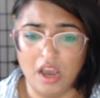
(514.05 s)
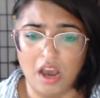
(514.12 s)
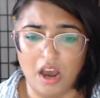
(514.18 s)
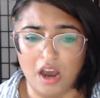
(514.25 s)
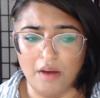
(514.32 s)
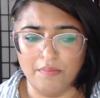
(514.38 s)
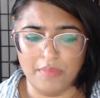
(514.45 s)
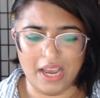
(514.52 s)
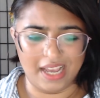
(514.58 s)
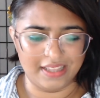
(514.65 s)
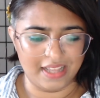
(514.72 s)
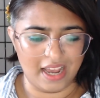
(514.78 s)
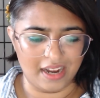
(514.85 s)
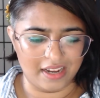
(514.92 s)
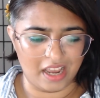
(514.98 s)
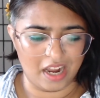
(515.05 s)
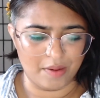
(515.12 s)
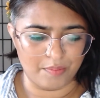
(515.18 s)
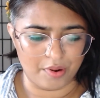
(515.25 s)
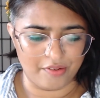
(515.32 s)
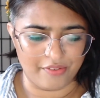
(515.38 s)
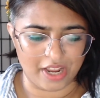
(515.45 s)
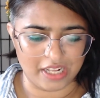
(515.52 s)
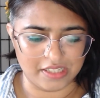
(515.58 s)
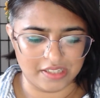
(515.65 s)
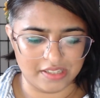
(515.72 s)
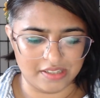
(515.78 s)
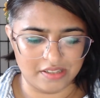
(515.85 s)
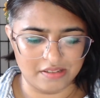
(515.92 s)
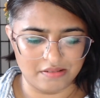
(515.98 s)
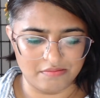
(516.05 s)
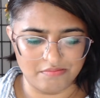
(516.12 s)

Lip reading: And that kind of prevents